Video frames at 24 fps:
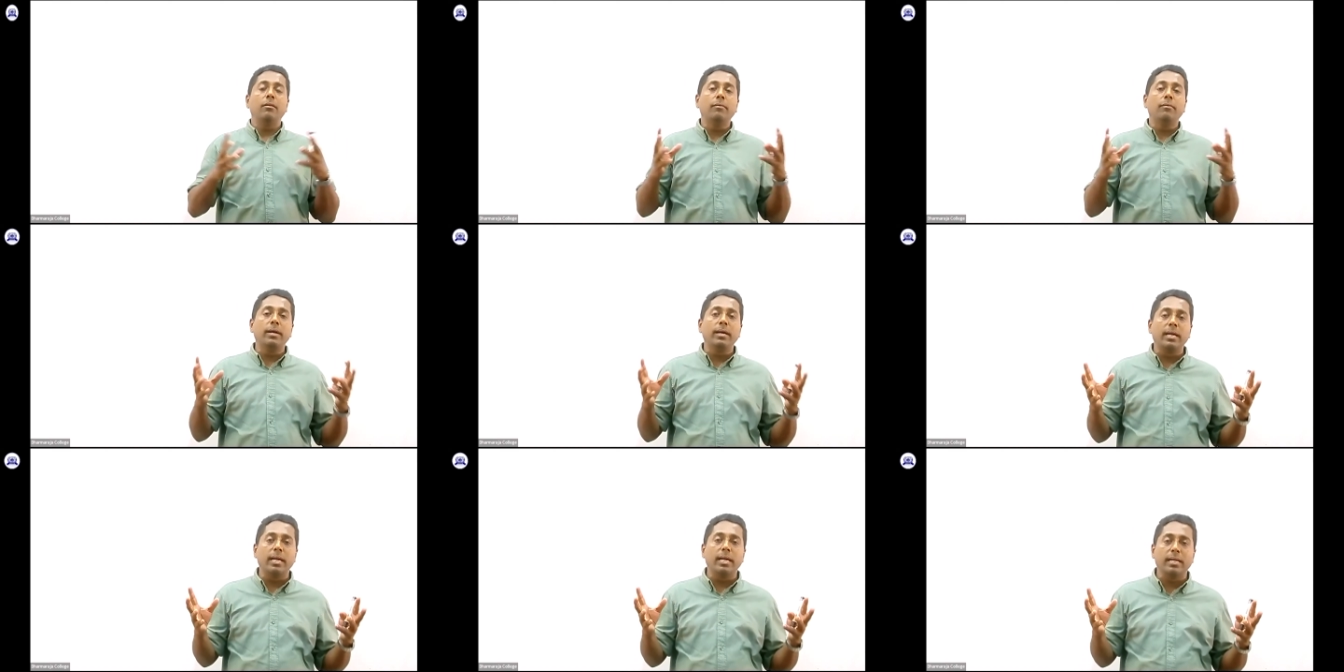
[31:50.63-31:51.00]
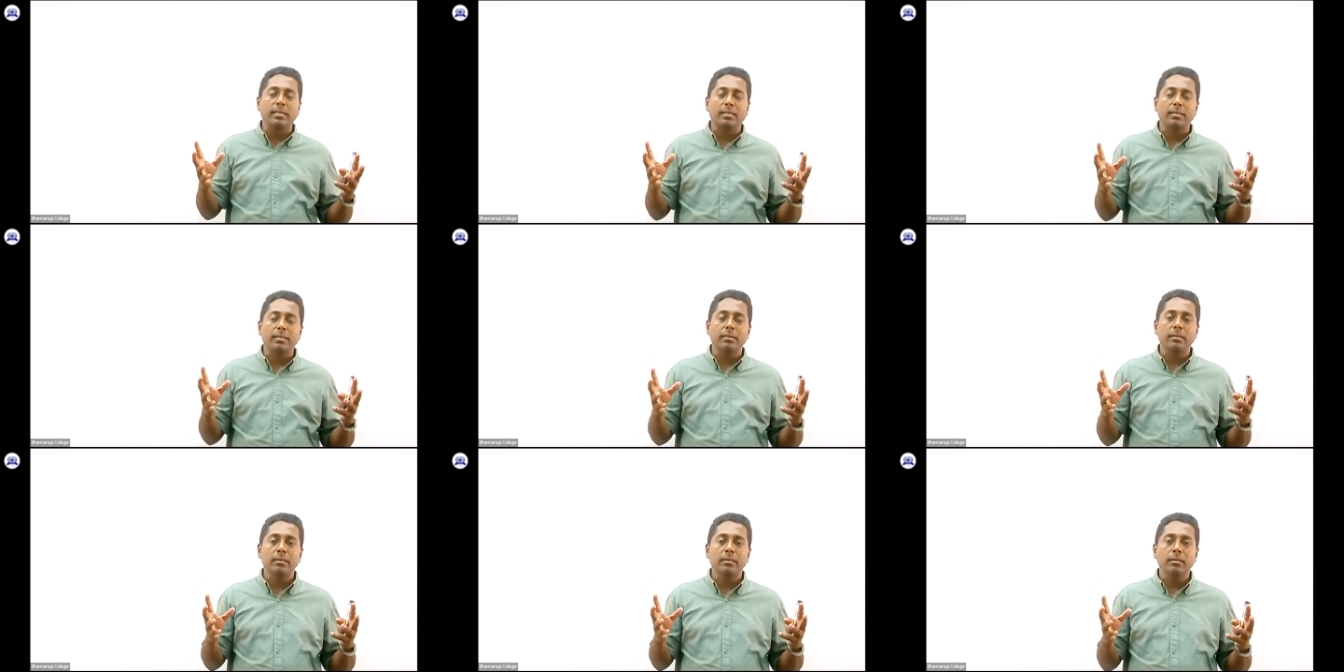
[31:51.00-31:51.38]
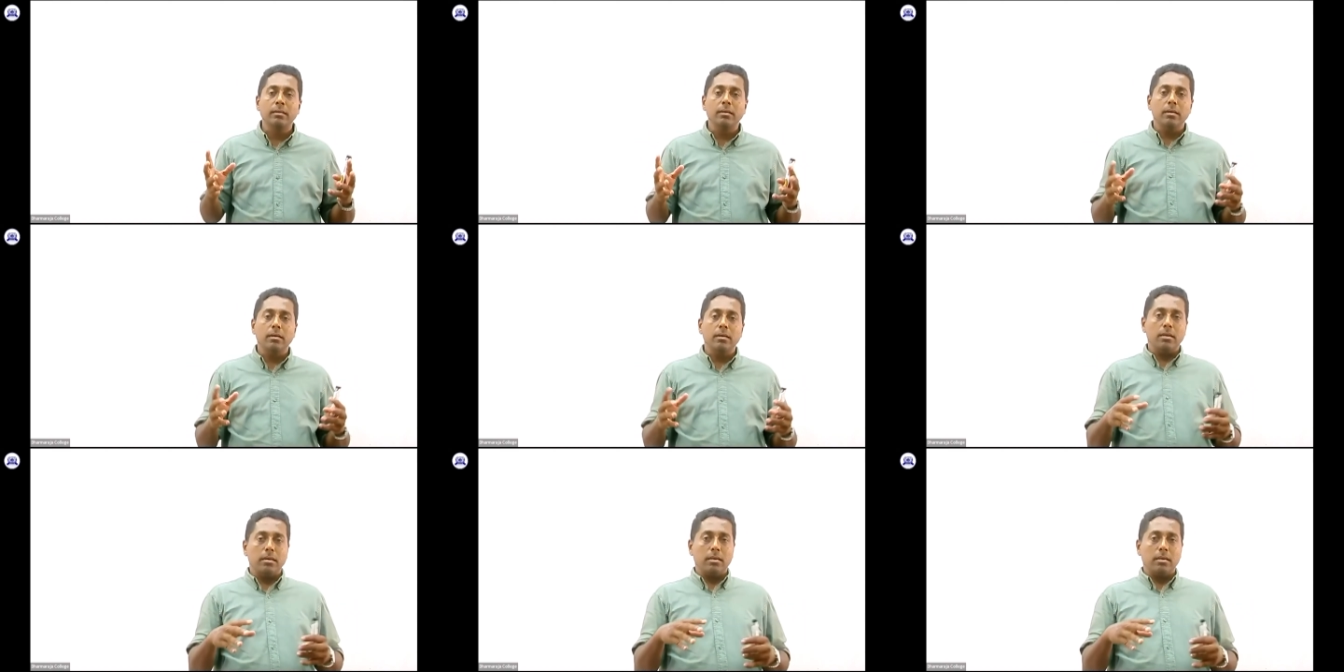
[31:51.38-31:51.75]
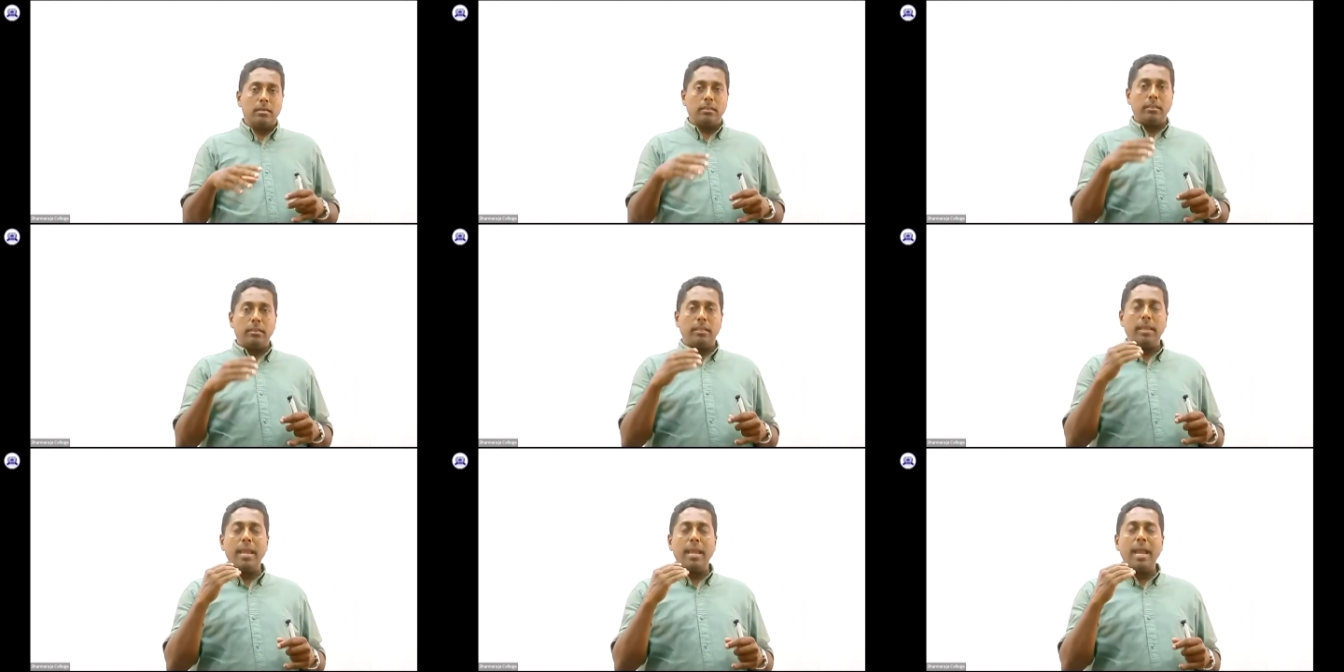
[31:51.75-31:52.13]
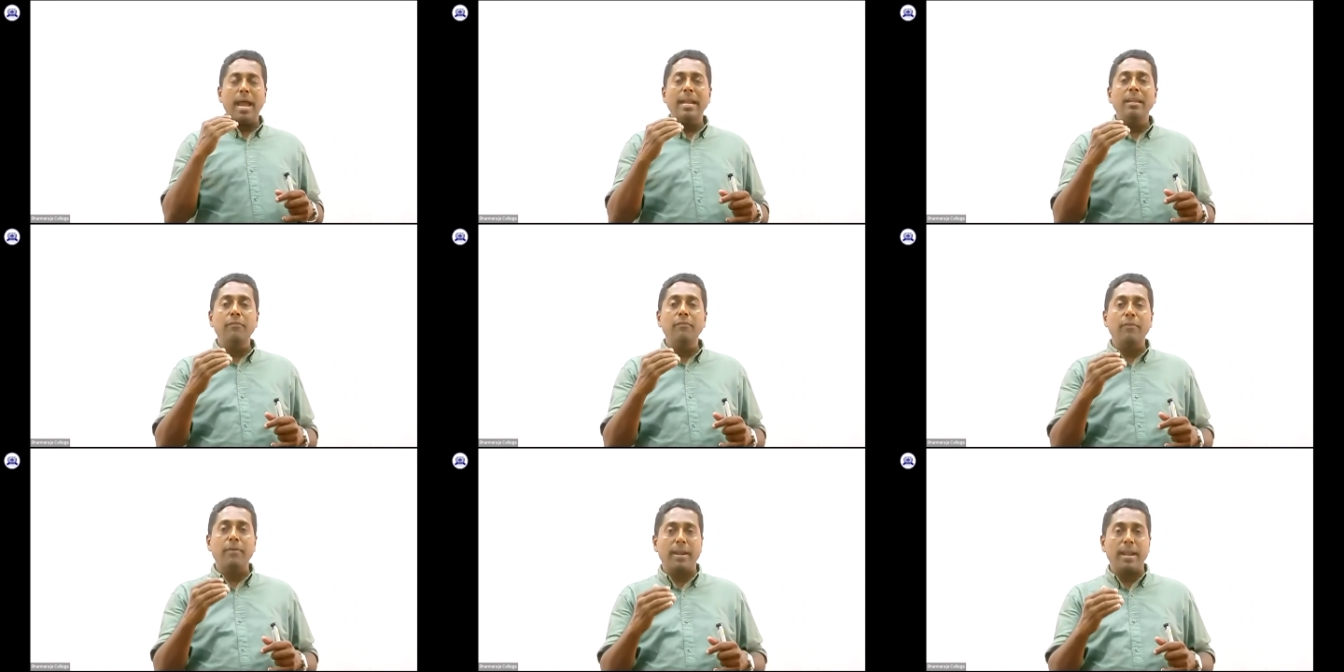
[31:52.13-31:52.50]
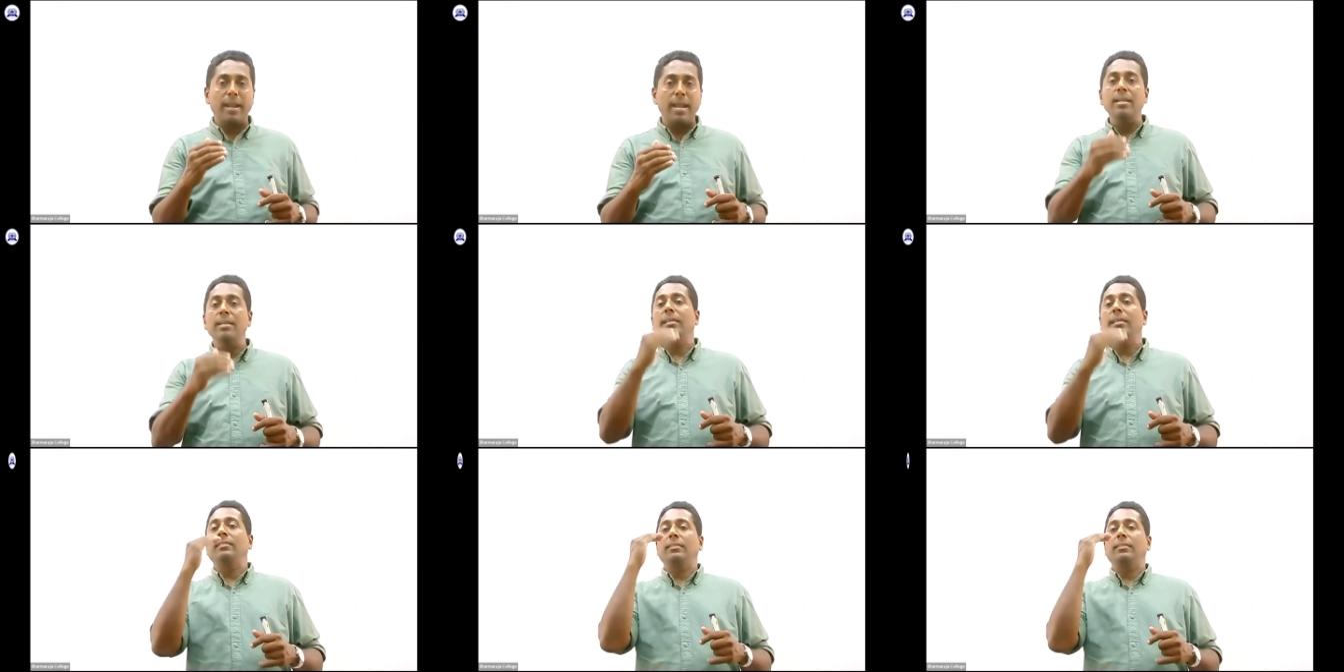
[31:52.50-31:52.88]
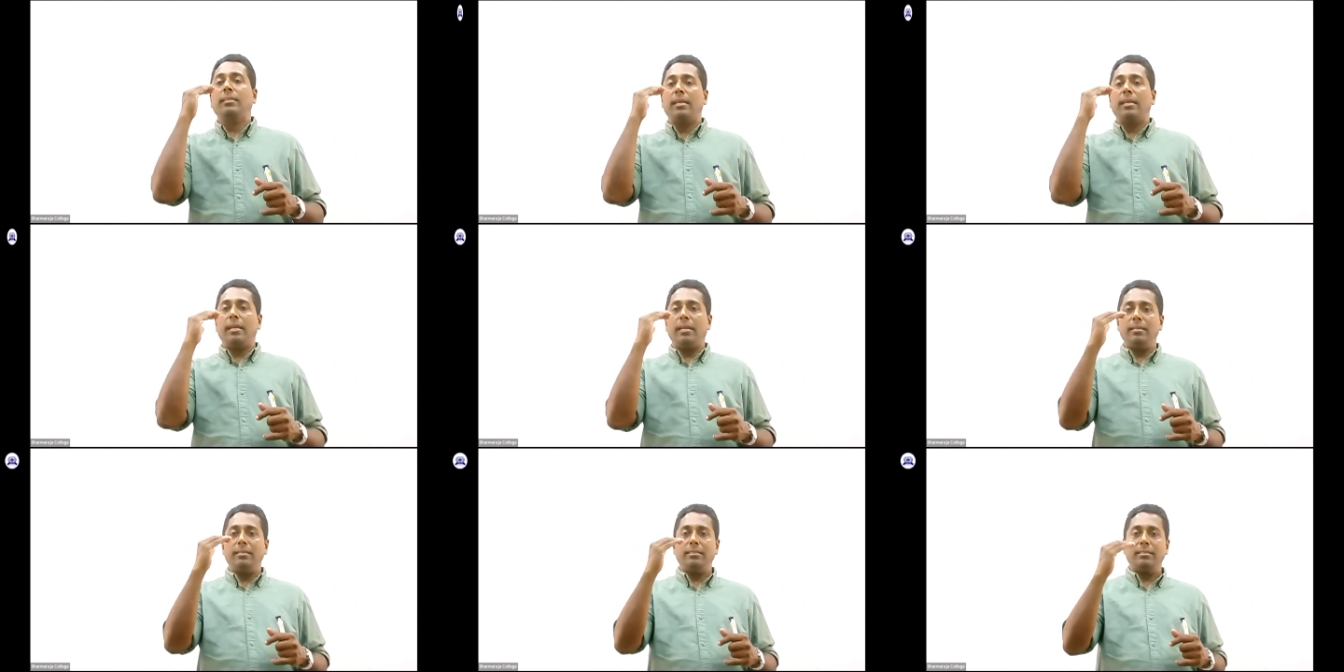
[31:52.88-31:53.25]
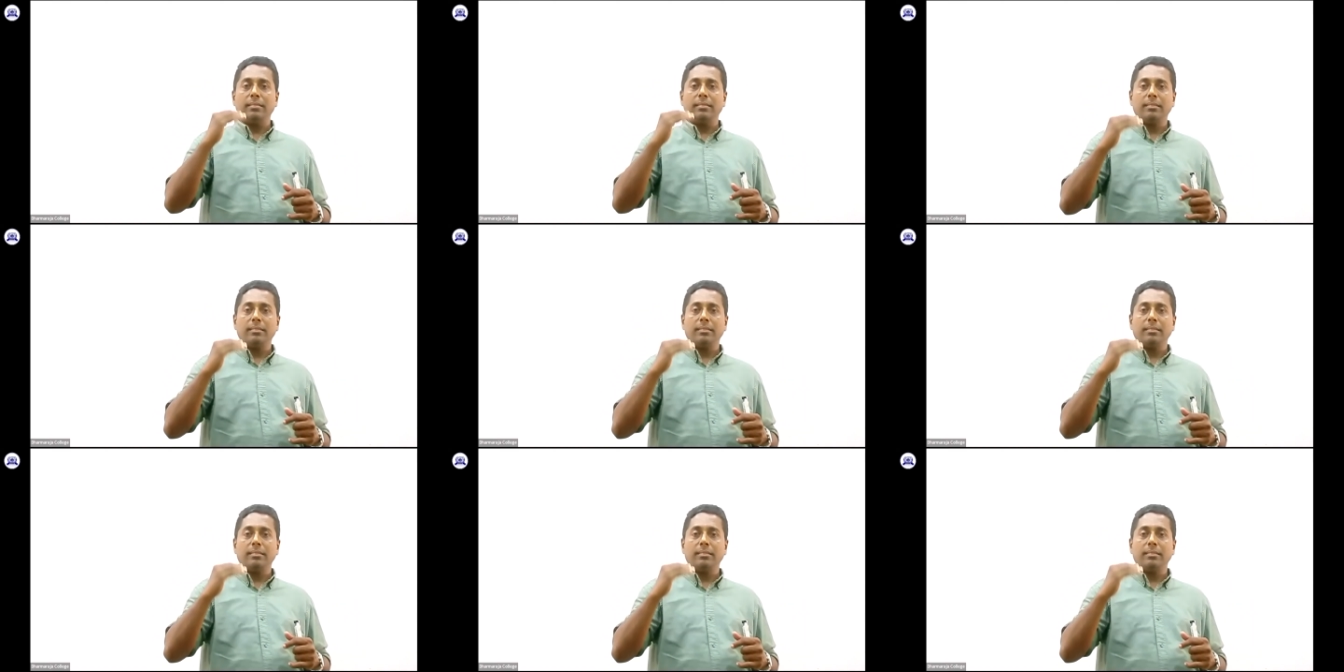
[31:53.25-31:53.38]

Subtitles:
work, they are different skills.